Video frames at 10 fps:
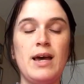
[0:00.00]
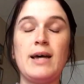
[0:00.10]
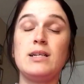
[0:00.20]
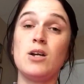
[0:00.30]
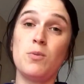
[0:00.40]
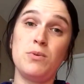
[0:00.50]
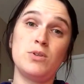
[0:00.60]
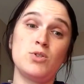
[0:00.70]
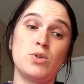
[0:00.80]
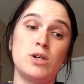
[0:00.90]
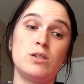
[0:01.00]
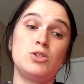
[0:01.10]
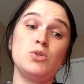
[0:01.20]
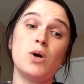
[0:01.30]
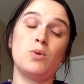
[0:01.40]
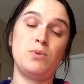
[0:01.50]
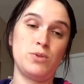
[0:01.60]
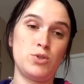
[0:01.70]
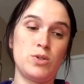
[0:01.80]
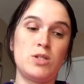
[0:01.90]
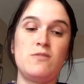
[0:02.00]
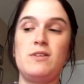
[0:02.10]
I do hope you enjoy this